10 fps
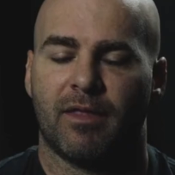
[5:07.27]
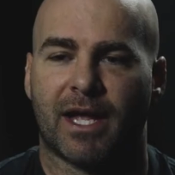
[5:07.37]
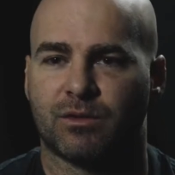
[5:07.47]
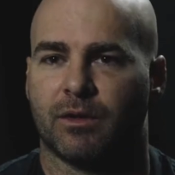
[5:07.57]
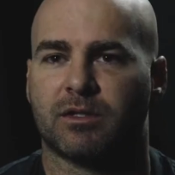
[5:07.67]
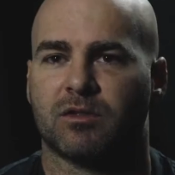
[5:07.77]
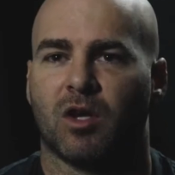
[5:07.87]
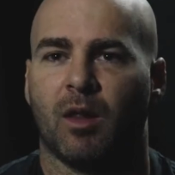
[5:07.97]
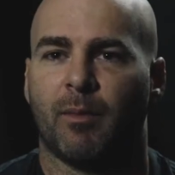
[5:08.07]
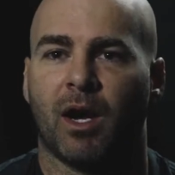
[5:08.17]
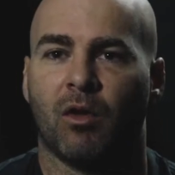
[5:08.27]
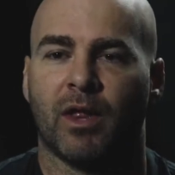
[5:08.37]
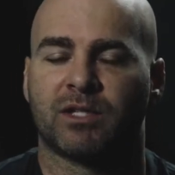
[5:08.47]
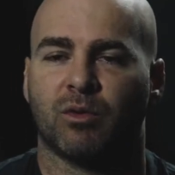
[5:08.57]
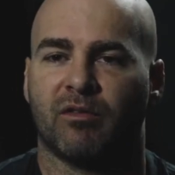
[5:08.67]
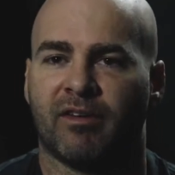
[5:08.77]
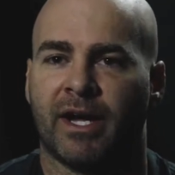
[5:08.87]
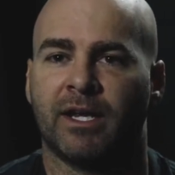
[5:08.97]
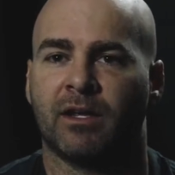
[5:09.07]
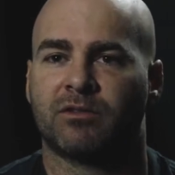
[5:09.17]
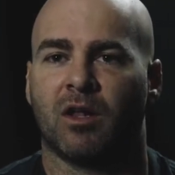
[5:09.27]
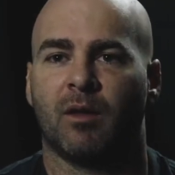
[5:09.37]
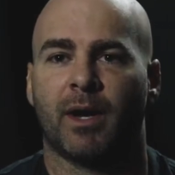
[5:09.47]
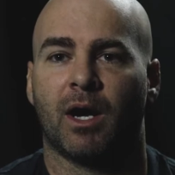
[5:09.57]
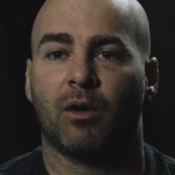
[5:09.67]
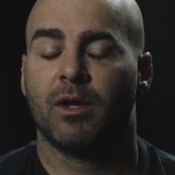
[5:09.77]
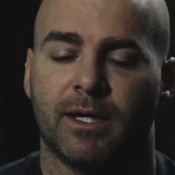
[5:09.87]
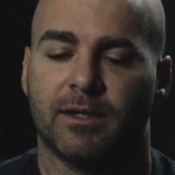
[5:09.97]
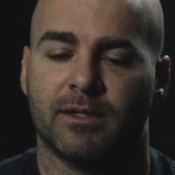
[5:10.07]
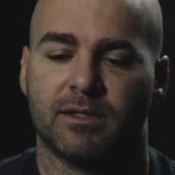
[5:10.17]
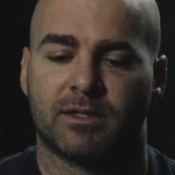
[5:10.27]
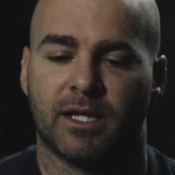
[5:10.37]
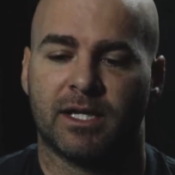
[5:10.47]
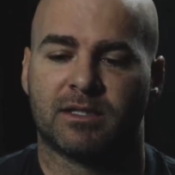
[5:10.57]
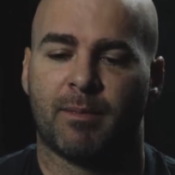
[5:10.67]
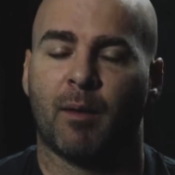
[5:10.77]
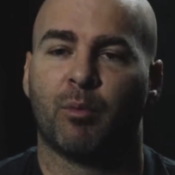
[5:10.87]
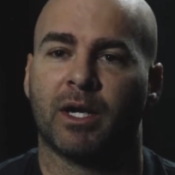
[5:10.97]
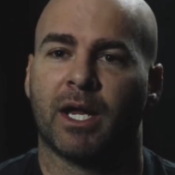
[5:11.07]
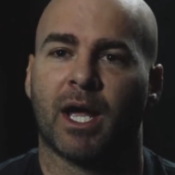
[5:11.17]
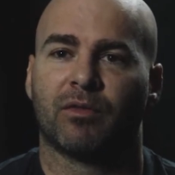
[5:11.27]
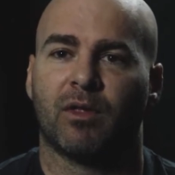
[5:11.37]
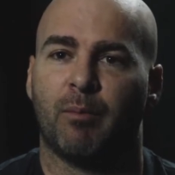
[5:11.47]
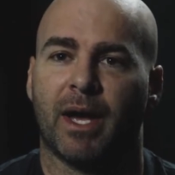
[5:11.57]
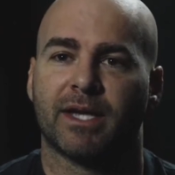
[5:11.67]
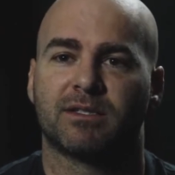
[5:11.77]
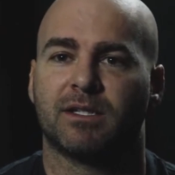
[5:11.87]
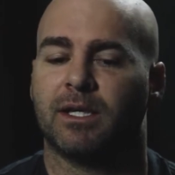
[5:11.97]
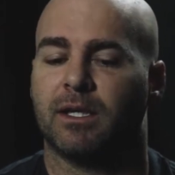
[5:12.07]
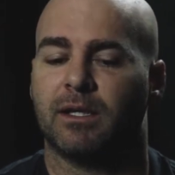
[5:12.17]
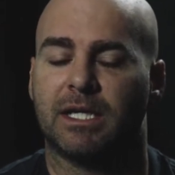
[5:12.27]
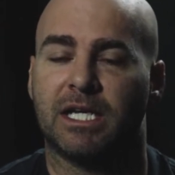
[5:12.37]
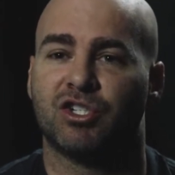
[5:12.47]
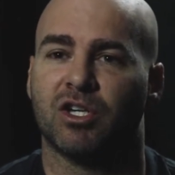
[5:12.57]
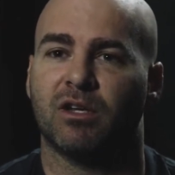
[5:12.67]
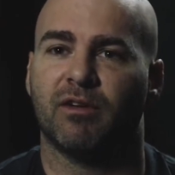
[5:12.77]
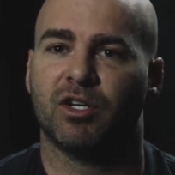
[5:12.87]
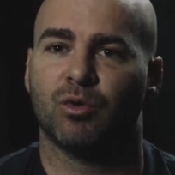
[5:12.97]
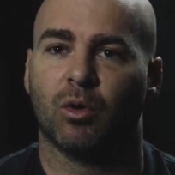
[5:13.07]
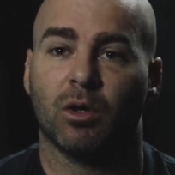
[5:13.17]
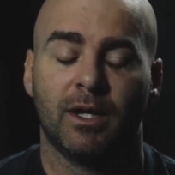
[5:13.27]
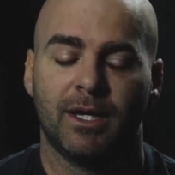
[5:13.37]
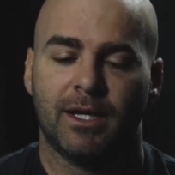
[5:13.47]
that's what this is all about. That's what fighting is all about, is it's about bringing out the best in each individual.